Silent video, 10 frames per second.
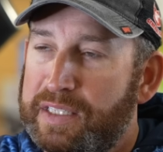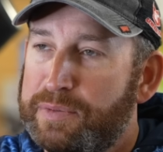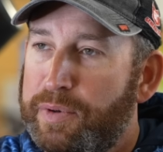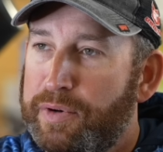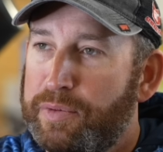this
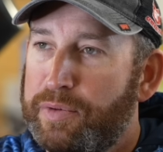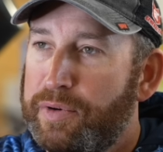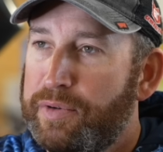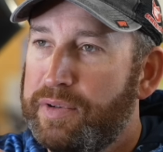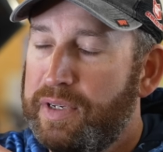part of the
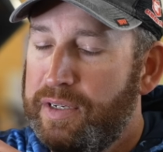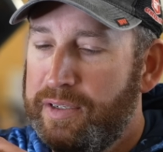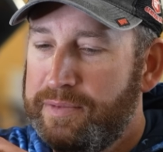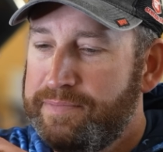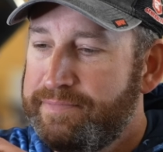world.
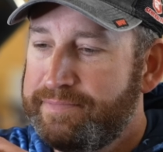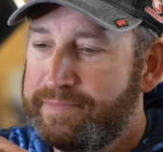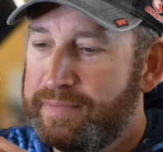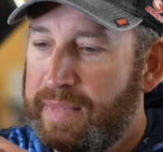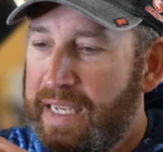
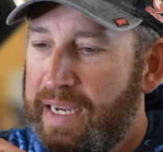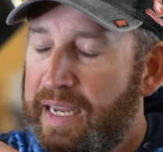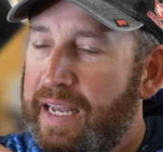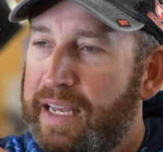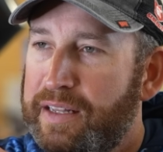
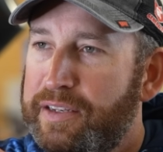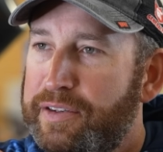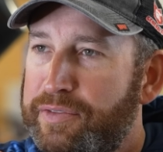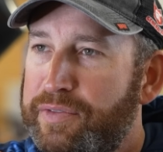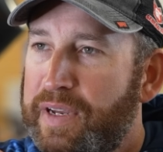Yeah, I
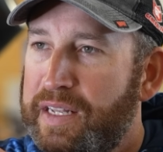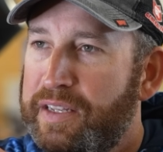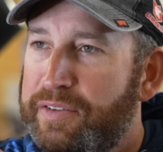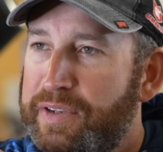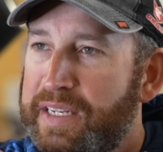
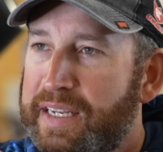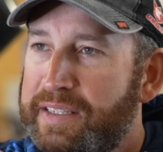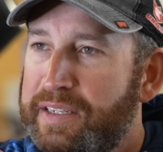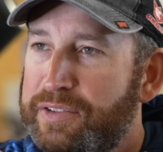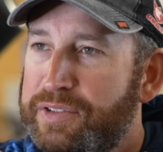love getting
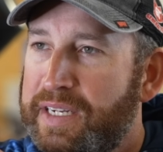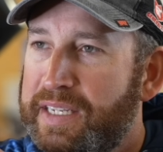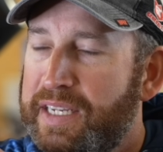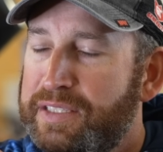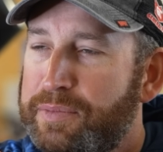out there and trying to
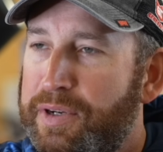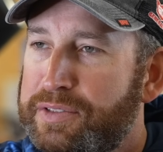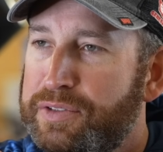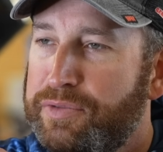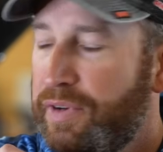catch a
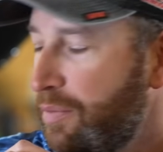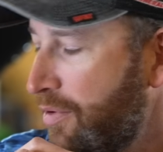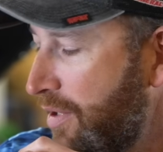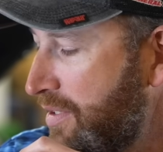monster in February.